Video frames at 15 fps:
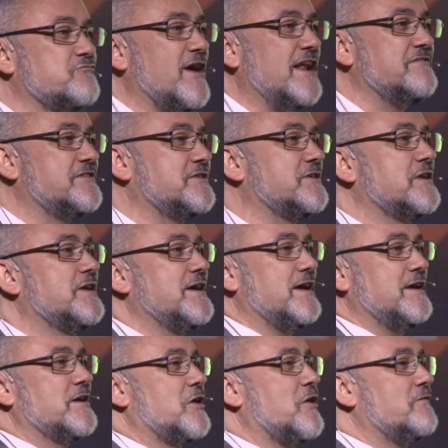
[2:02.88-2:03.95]
relevant
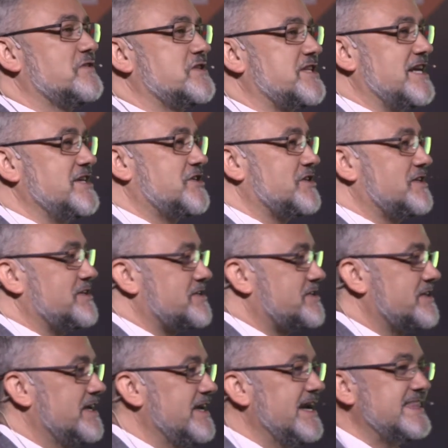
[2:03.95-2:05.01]
conversations.
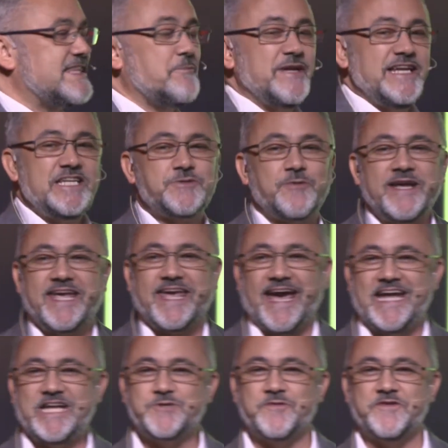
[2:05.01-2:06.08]
Then we need to
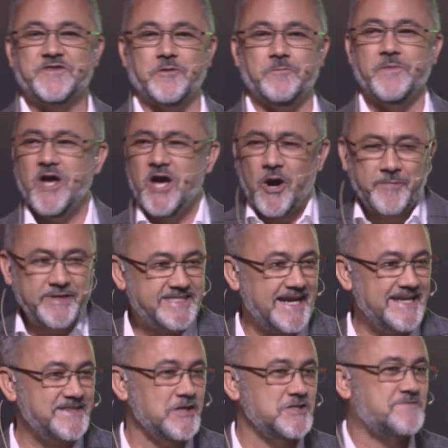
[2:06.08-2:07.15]
engage with them. And we
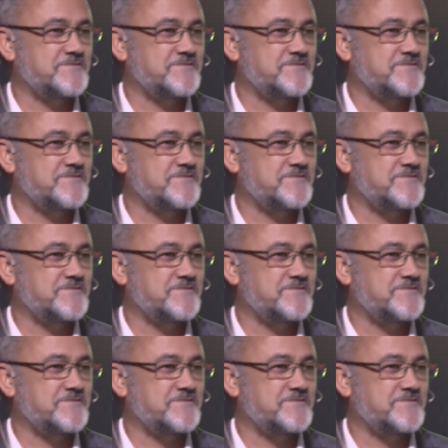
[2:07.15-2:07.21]
take those